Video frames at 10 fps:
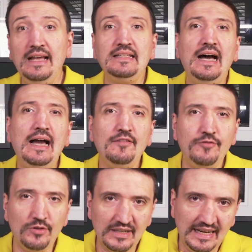and I
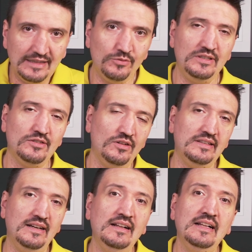forgot with all
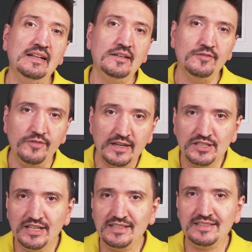the
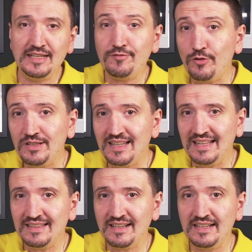versions that
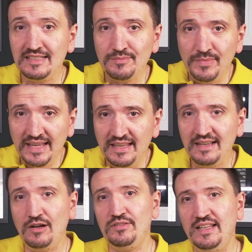Voigtlander is
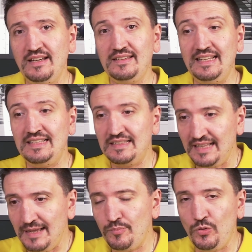making out there that the
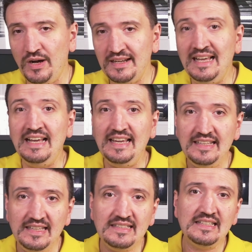Type 1,
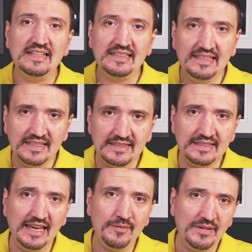it is the
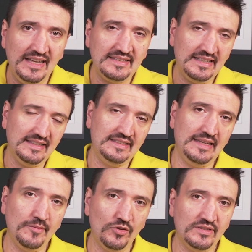same lens and the
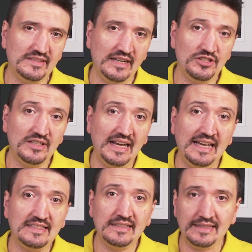same construction
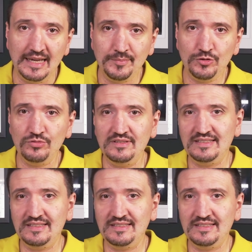as the Type 2.